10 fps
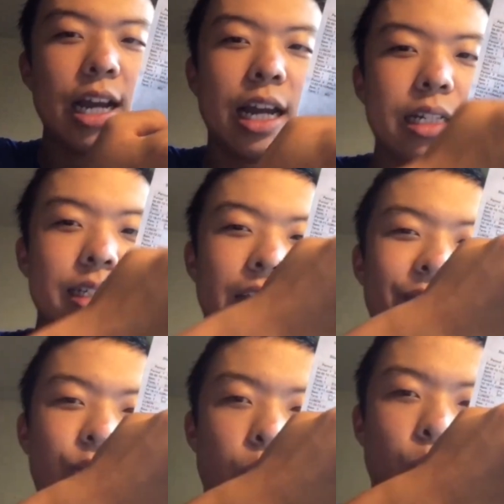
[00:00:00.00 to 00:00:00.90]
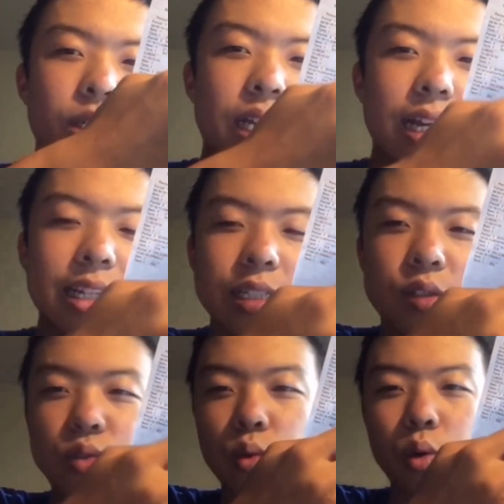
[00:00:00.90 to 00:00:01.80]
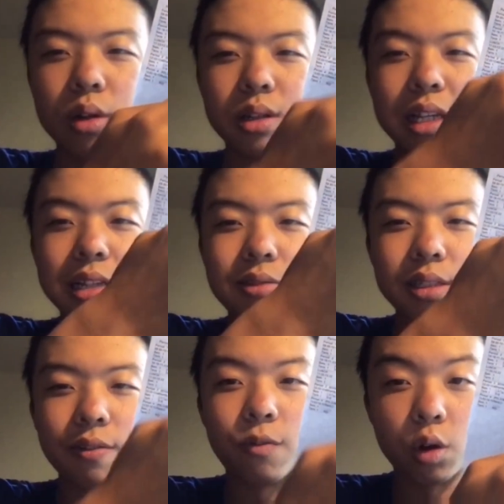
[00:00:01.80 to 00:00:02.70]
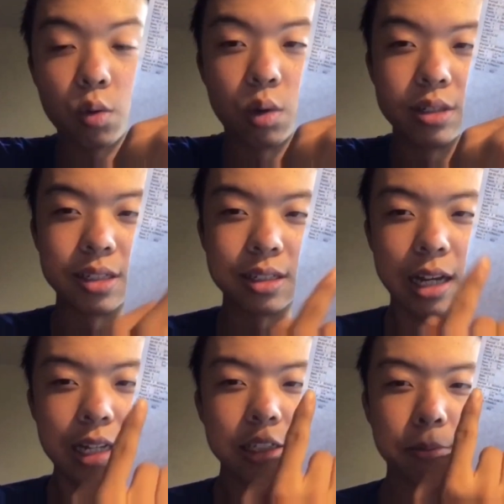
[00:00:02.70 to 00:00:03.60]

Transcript: and day four we take these four courses. So